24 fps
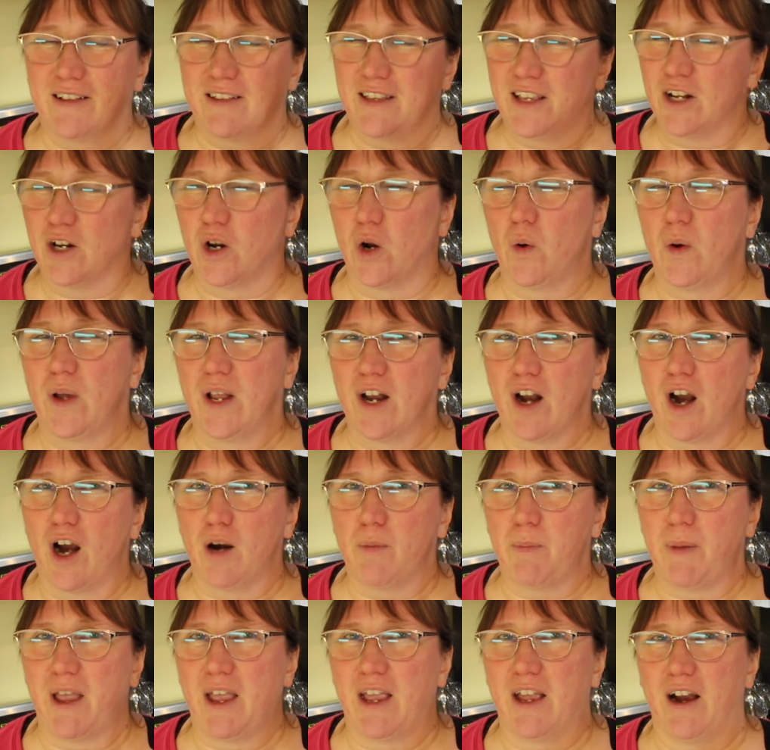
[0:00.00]
in
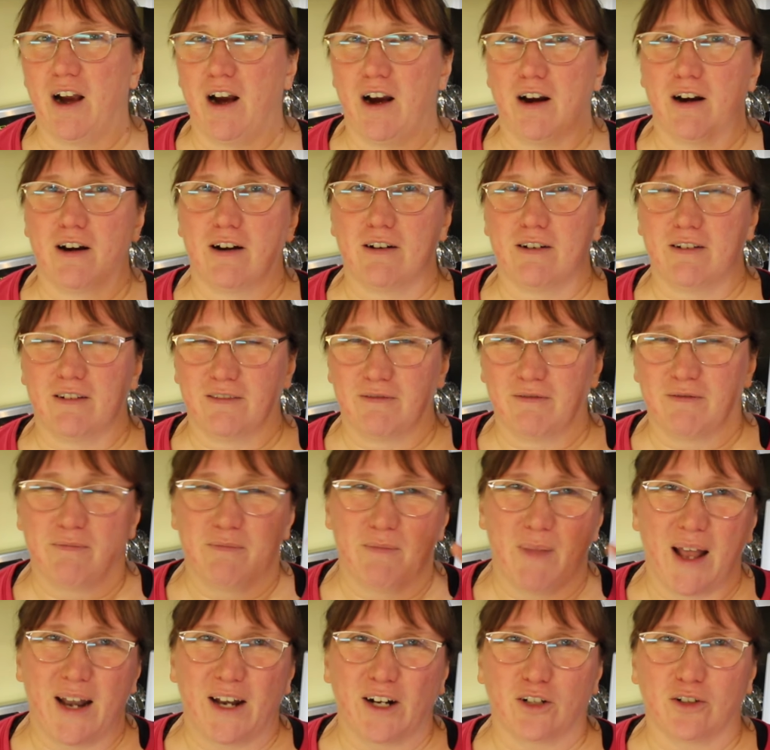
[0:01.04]
our
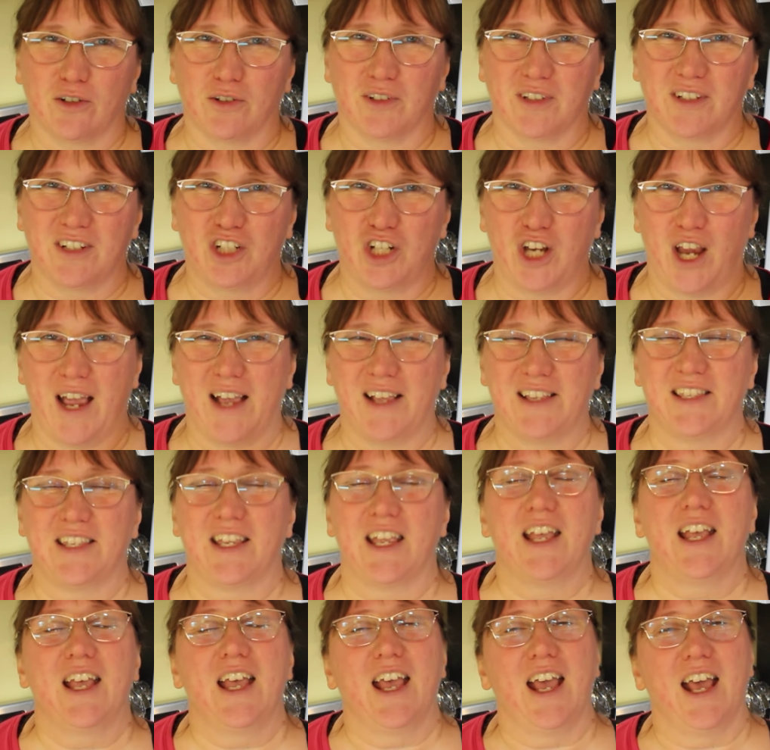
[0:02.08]
medical chest,
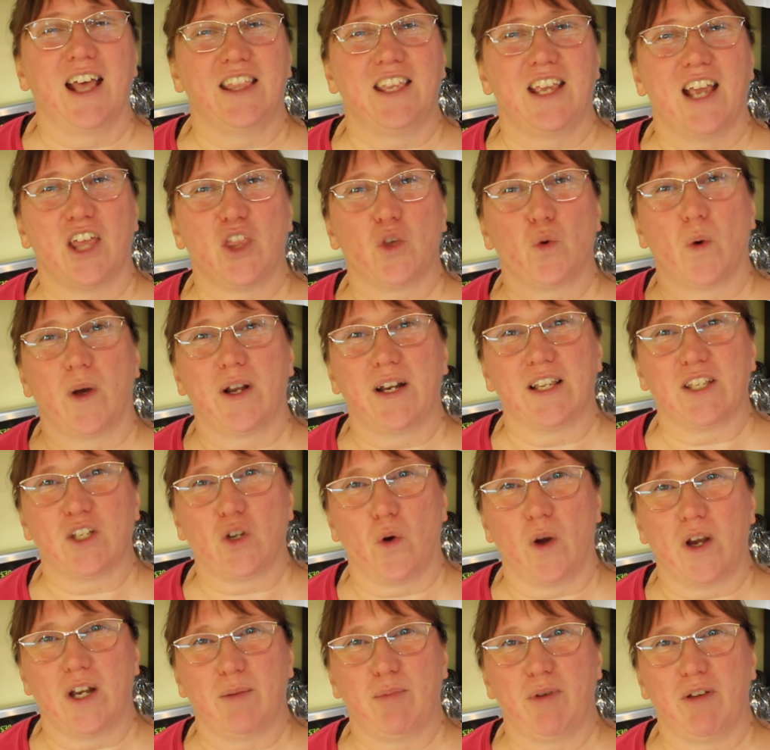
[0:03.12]
and the other one is
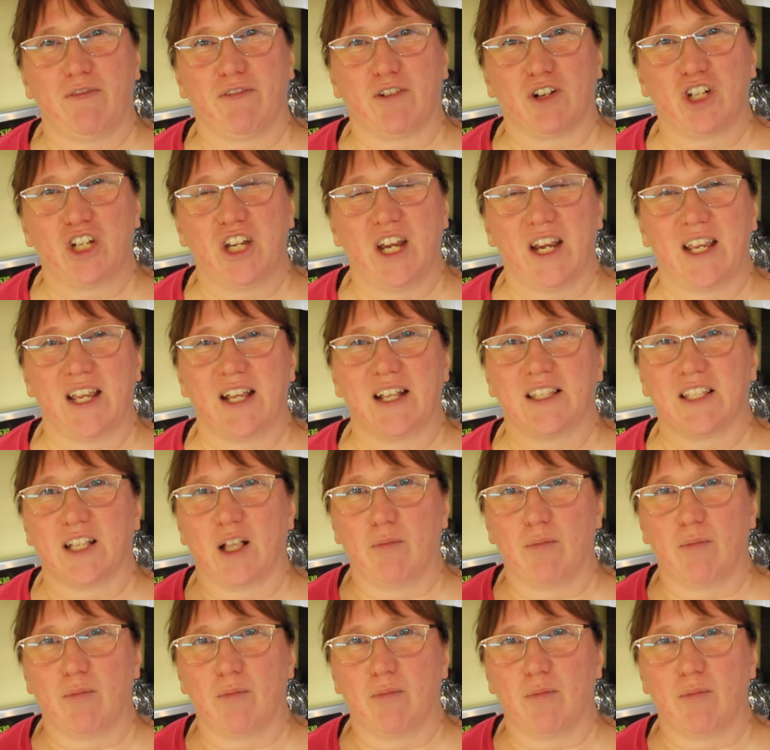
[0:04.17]
going to be for chickens.